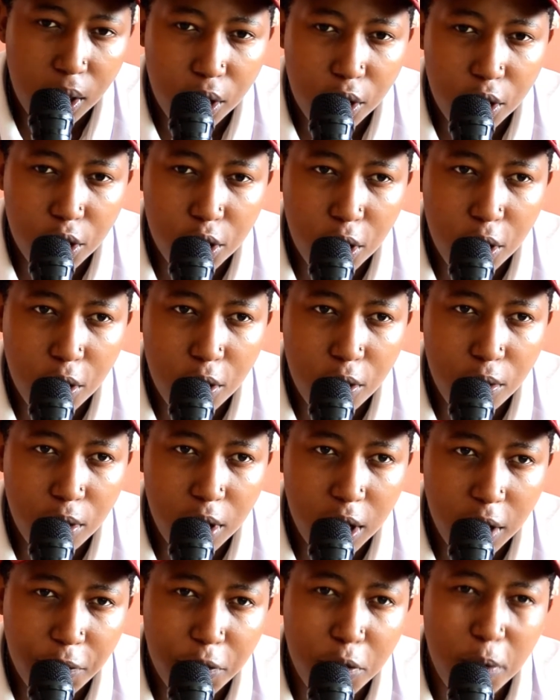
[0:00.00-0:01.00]
So
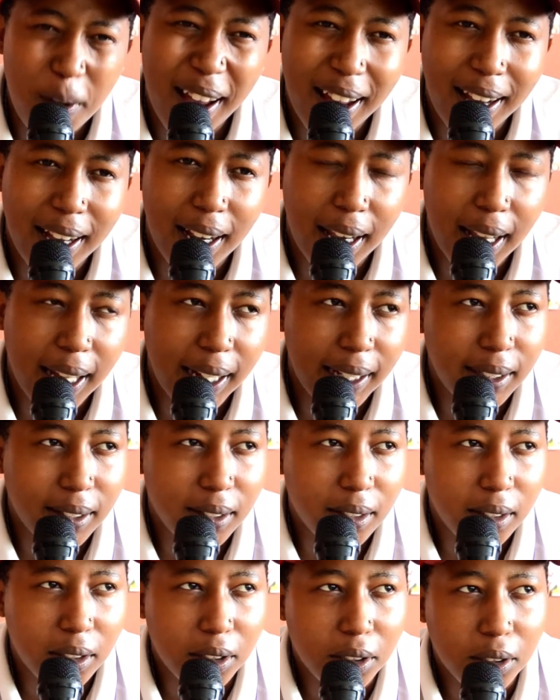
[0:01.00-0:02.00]
if you
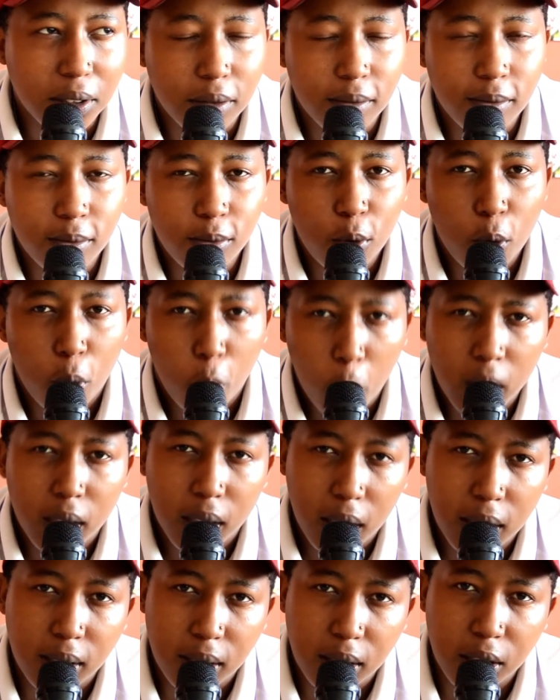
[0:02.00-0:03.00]
analyze this, what
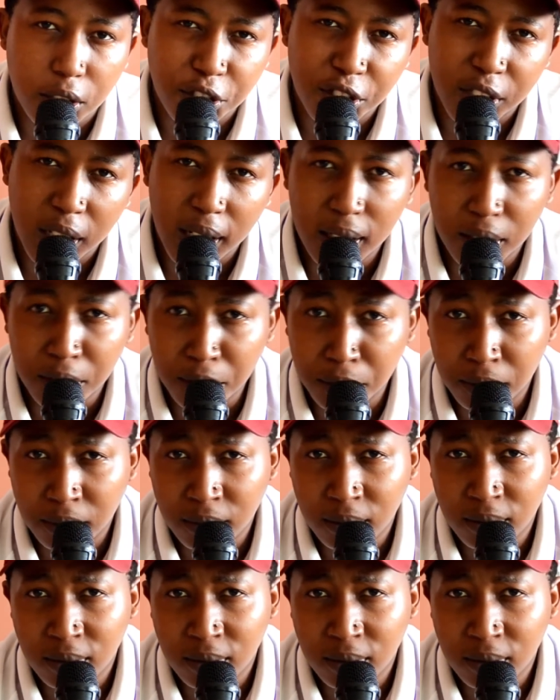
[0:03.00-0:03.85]
does this tell you